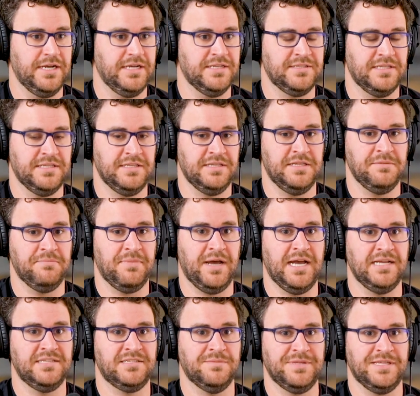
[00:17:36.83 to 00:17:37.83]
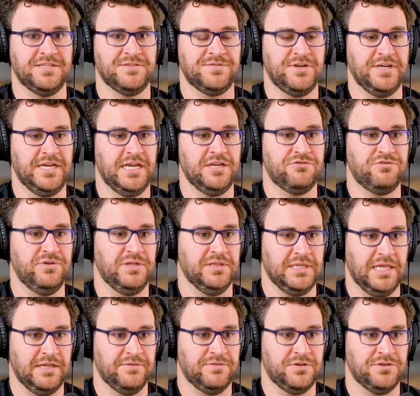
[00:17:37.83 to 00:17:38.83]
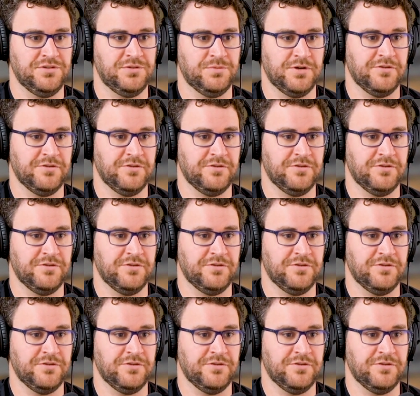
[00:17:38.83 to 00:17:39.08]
Is that did they buy something that's very entry level to